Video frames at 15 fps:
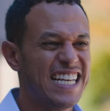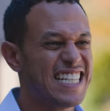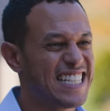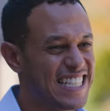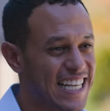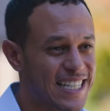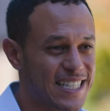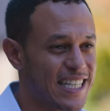
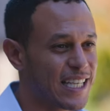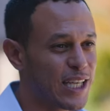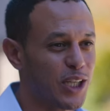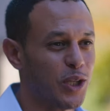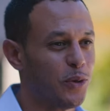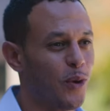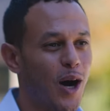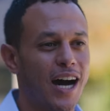60
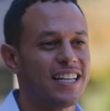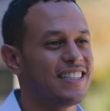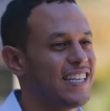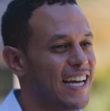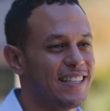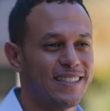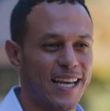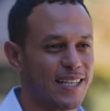kilowatt,
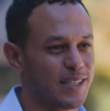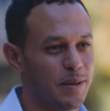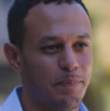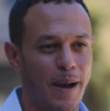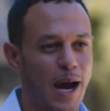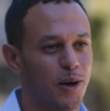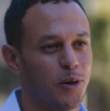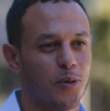10 Tesla
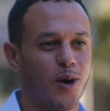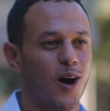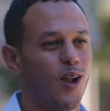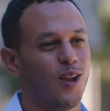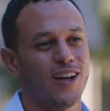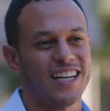power wall